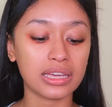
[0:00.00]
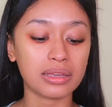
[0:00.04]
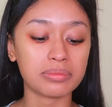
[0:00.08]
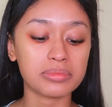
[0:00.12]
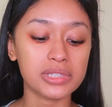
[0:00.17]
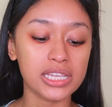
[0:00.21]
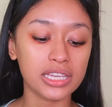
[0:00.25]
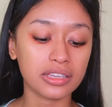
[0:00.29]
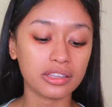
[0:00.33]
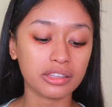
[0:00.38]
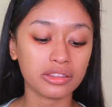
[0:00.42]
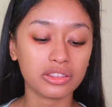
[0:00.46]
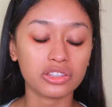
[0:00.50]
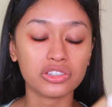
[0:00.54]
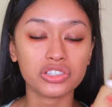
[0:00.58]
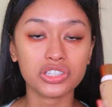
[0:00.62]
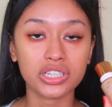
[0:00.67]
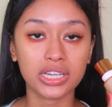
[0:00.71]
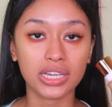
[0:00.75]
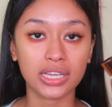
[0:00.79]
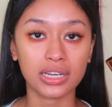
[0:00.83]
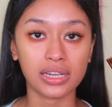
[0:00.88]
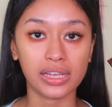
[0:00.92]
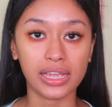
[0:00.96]
I'm taking the
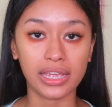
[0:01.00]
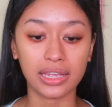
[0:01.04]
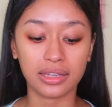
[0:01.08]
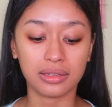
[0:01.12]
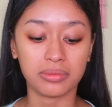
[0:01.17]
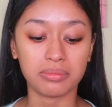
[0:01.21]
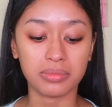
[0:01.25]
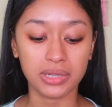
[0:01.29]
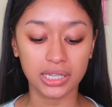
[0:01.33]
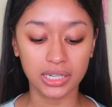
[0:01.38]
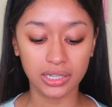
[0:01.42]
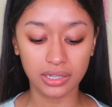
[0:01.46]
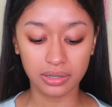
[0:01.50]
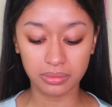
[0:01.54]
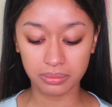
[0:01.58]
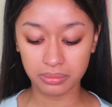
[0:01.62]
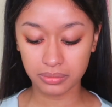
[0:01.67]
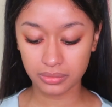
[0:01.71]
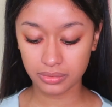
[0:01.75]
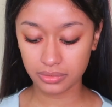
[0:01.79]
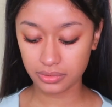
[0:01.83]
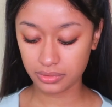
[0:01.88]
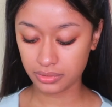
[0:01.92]
shade 8 Medium.